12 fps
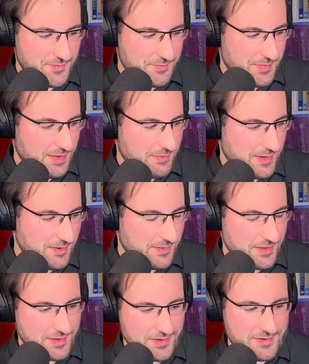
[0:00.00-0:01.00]
maybe
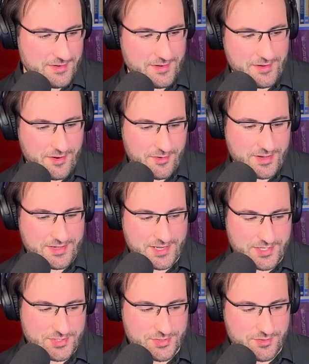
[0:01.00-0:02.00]
like an
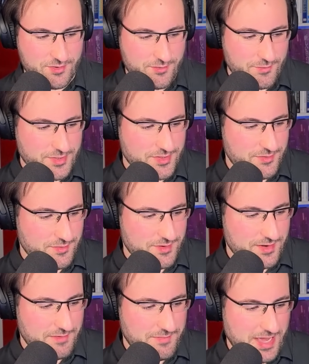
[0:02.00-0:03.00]
architecture or what you would
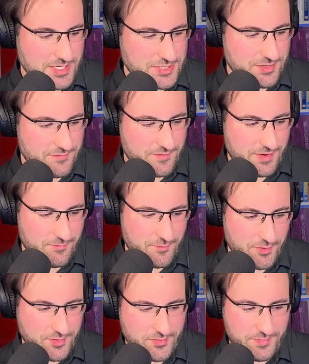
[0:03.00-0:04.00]
imagine a
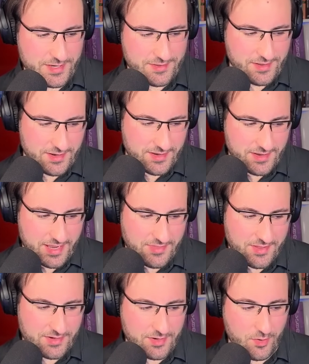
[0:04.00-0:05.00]
framework to be like, and
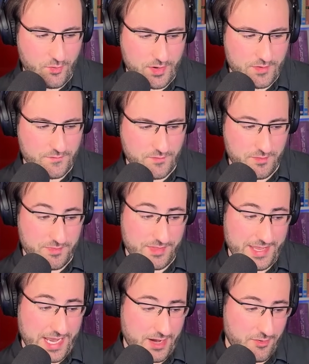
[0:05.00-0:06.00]
then going from
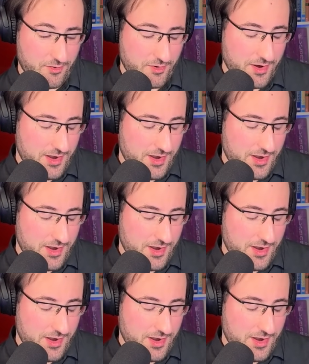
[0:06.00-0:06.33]
there